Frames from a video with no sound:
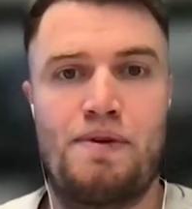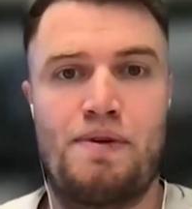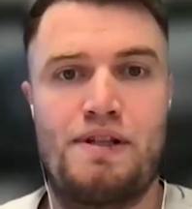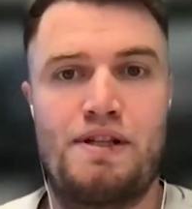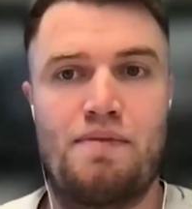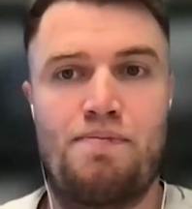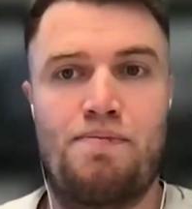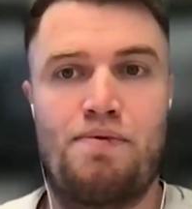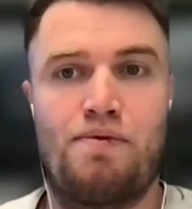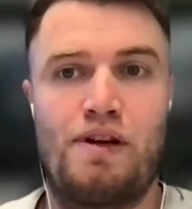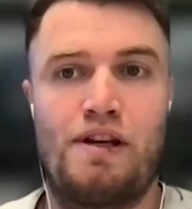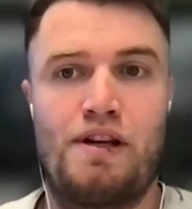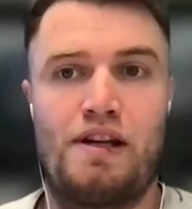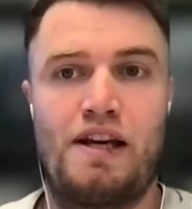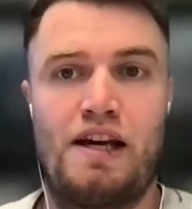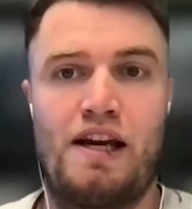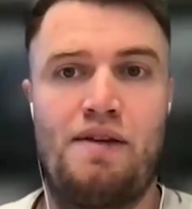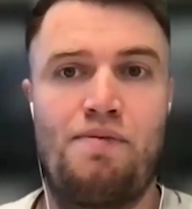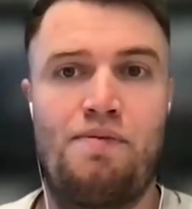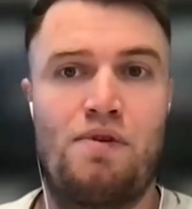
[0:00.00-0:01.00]
until a point
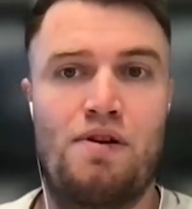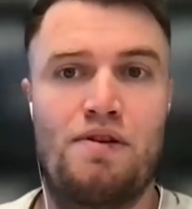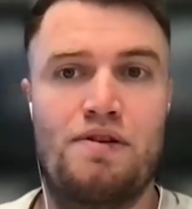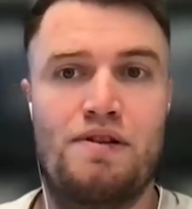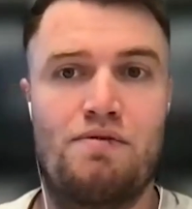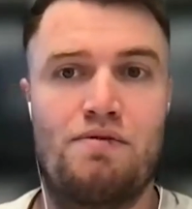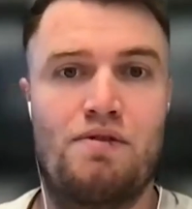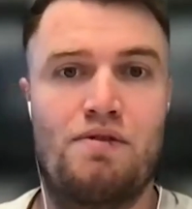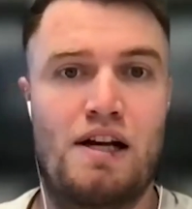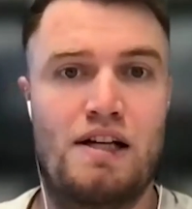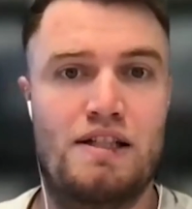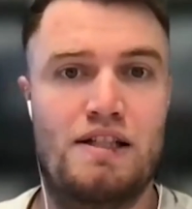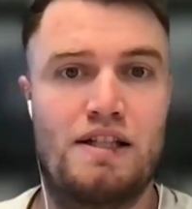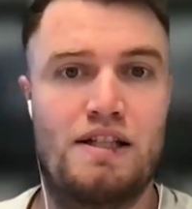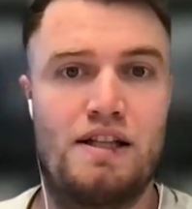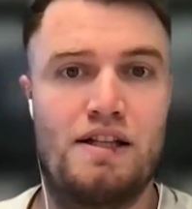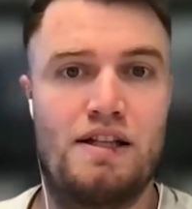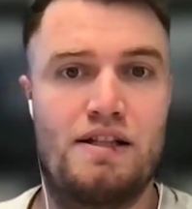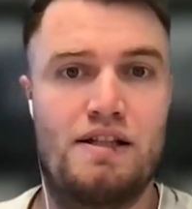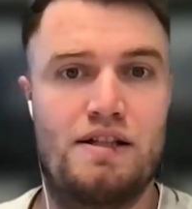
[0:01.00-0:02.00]
came where I was like, well,
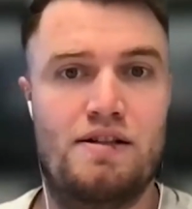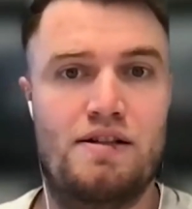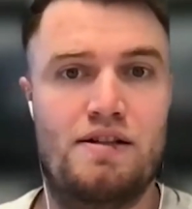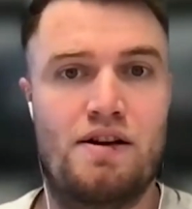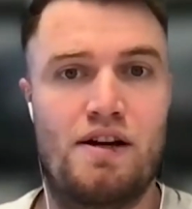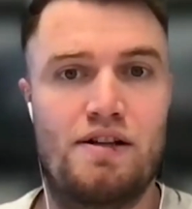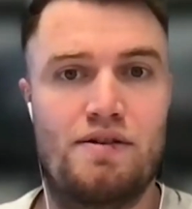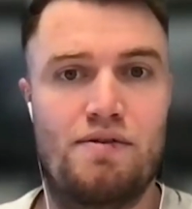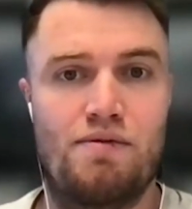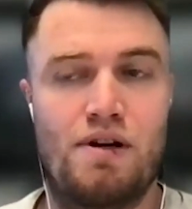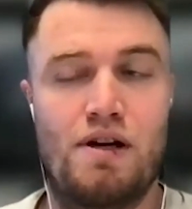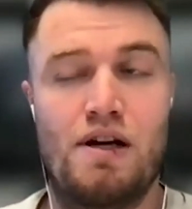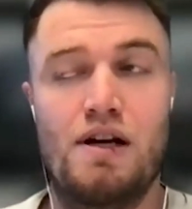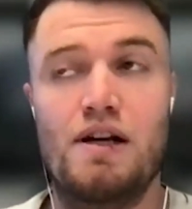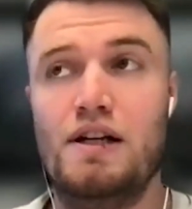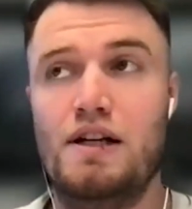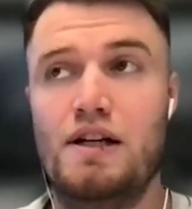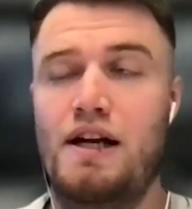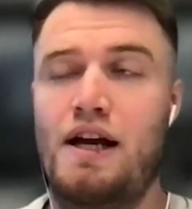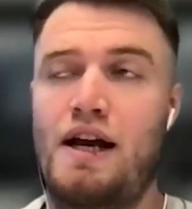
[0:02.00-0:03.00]
actually, this is starting to
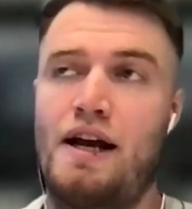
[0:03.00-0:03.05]
work,